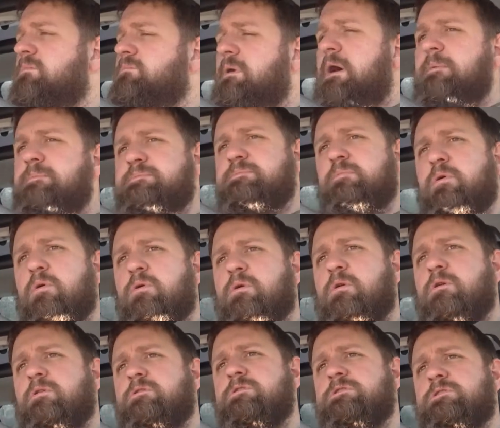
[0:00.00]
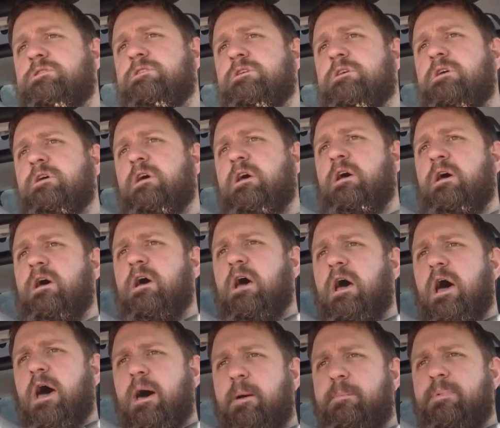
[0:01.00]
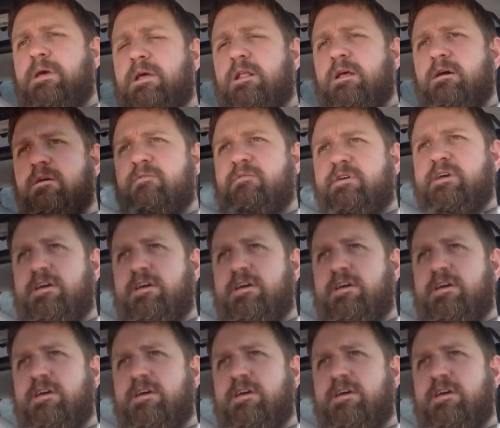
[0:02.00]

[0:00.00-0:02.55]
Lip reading: pipe smokers a bit of